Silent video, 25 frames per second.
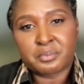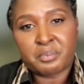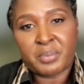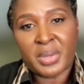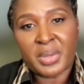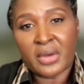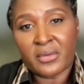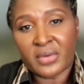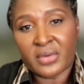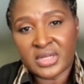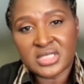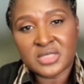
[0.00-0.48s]

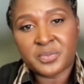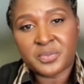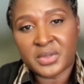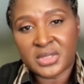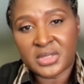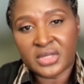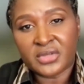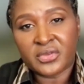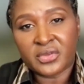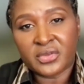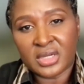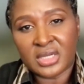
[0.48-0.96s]
parents,
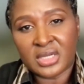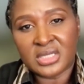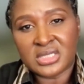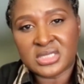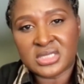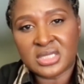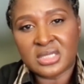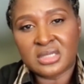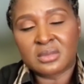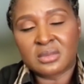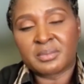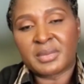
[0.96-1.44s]
particularly
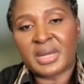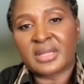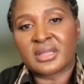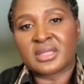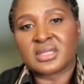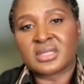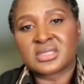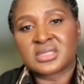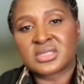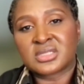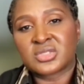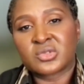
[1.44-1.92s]
single
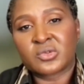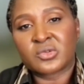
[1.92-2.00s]
mothers,